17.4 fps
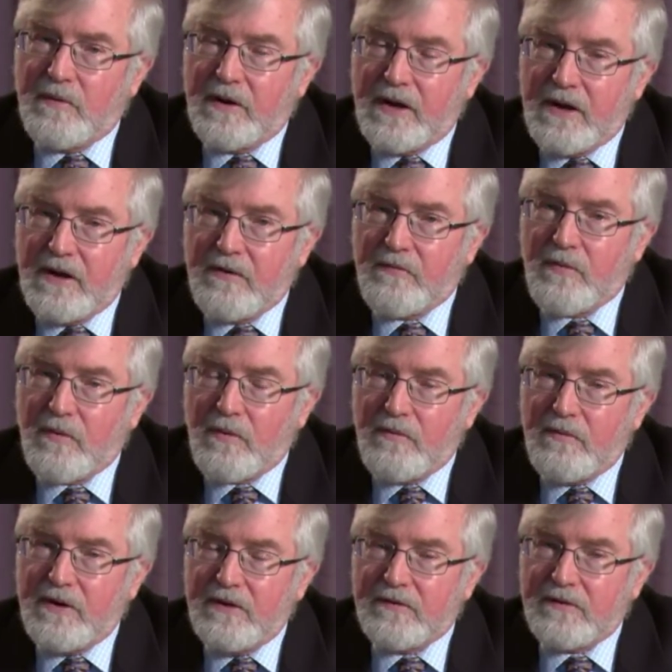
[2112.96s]
We're here
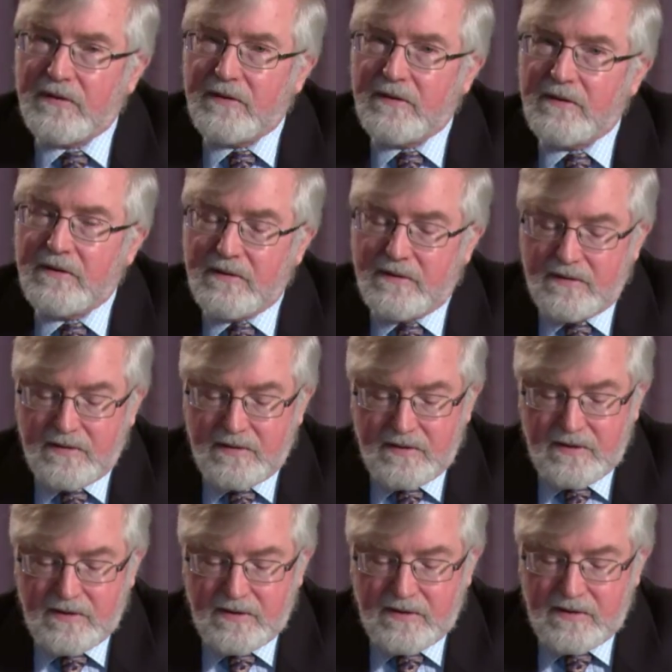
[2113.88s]
for a reason.
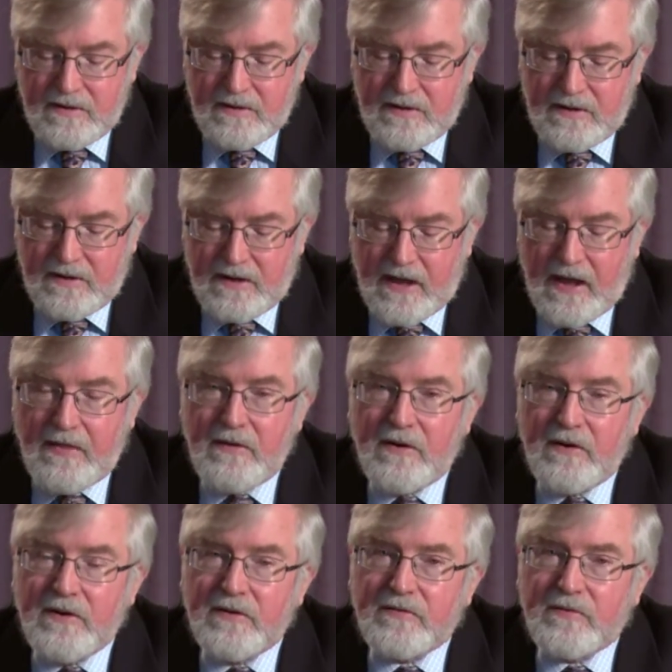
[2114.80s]

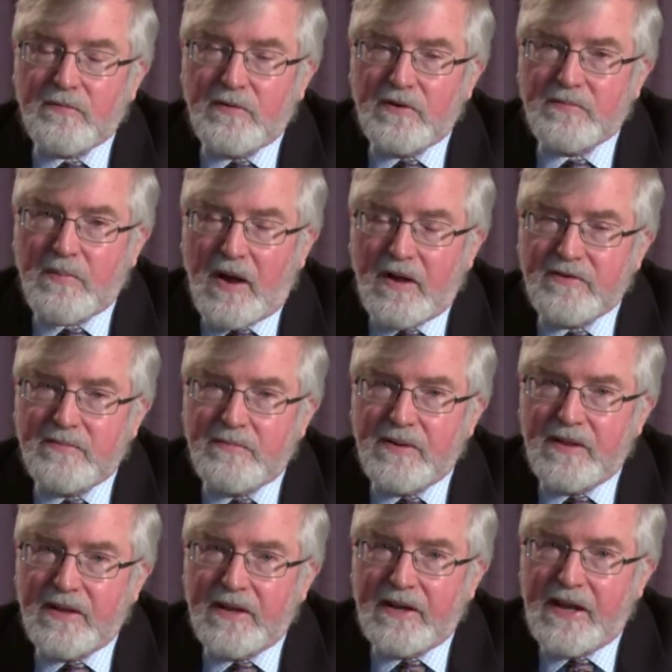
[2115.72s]
And there is
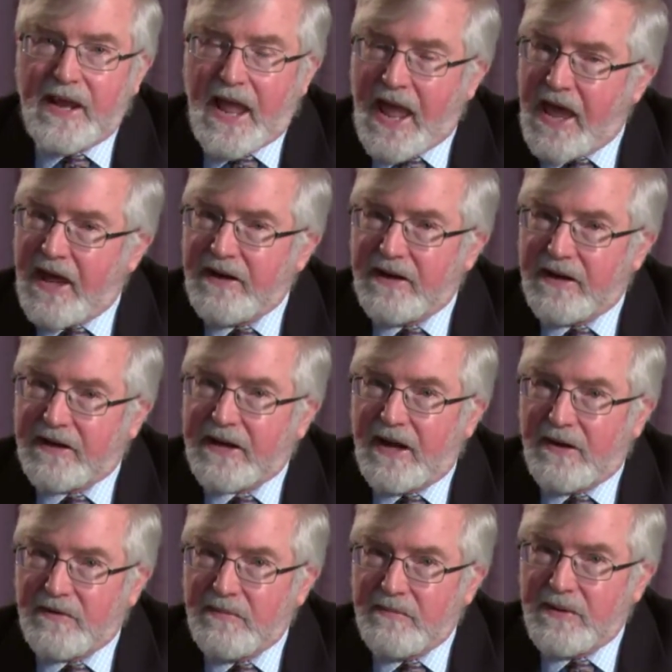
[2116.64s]
responsibility and
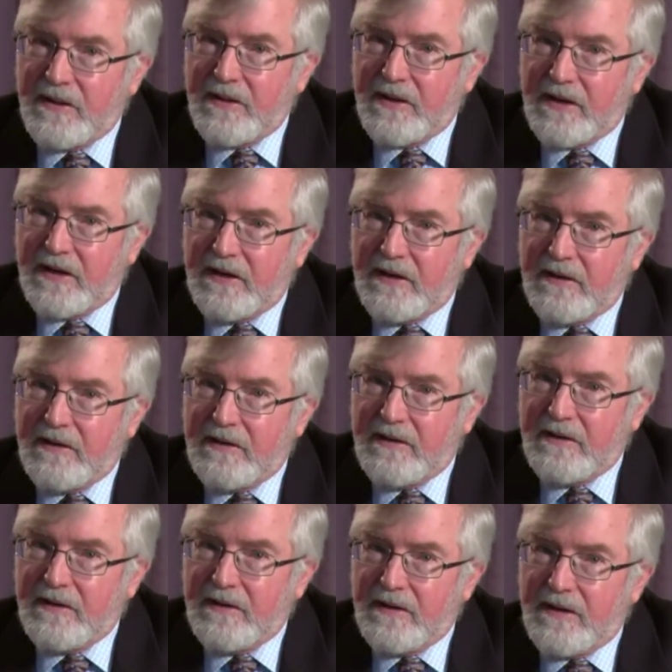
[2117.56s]
accountability
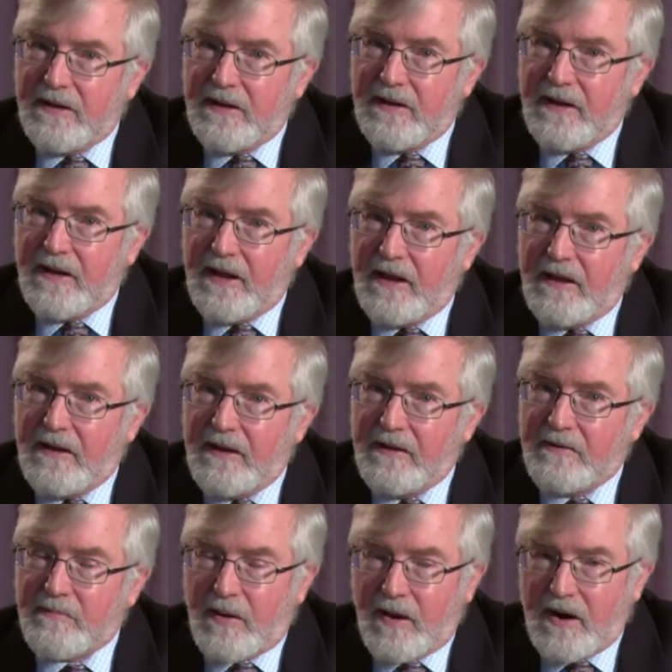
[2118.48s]

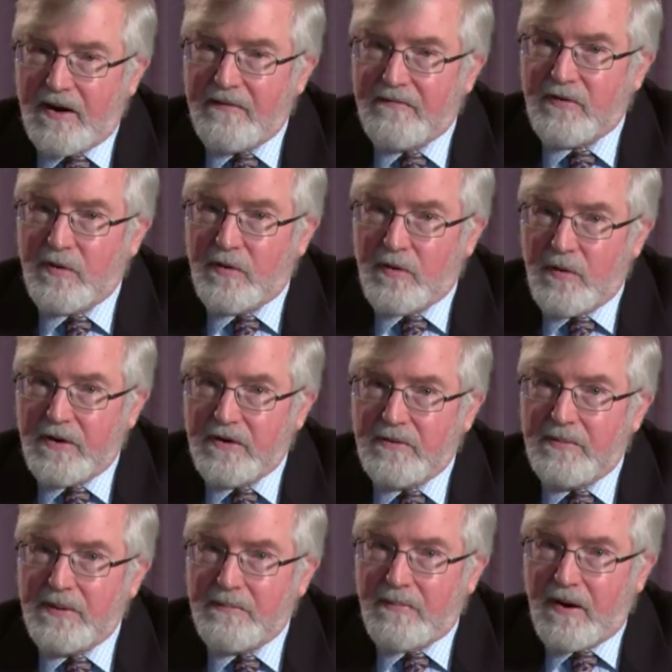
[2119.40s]
as part, if you're
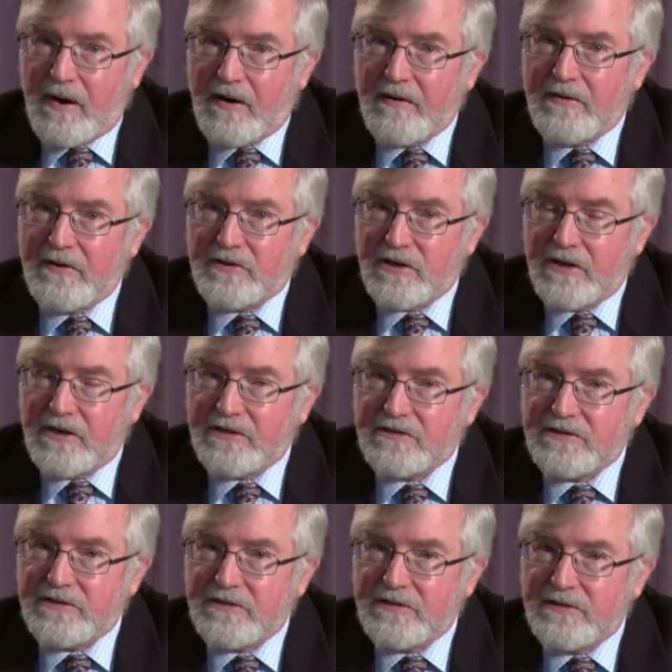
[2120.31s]
going to be part of the
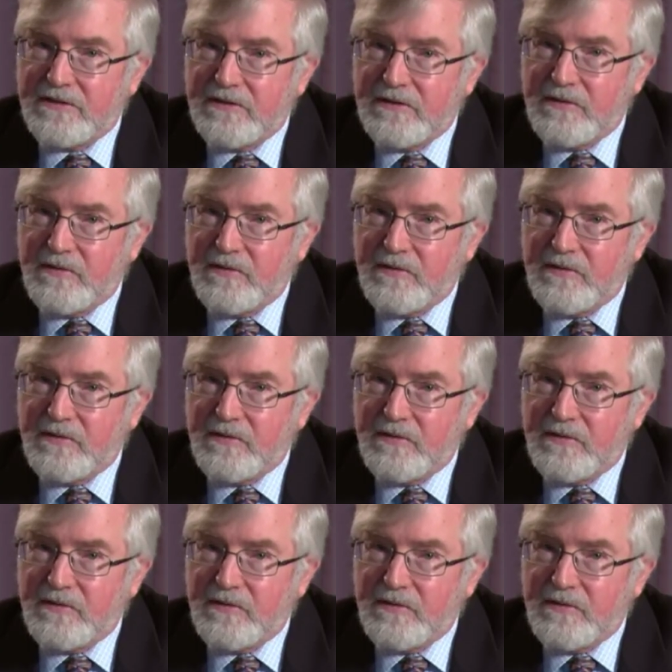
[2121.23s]
church.